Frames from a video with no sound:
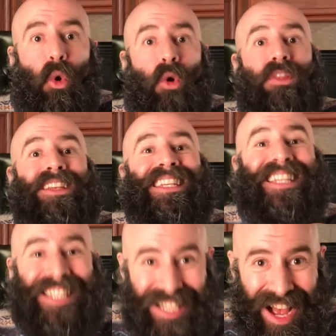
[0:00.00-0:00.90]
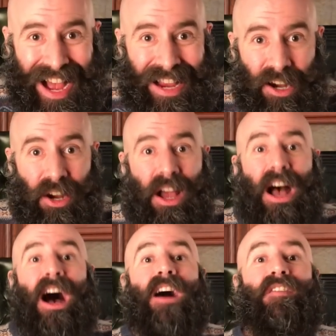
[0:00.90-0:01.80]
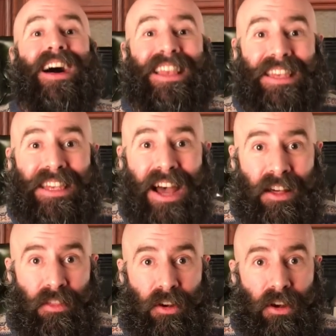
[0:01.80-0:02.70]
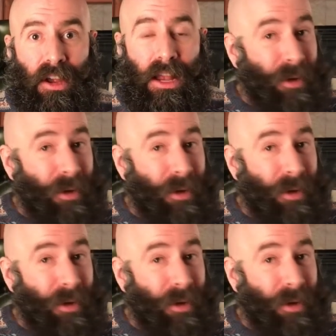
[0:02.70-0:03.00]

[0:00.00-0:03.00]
or the desire of another,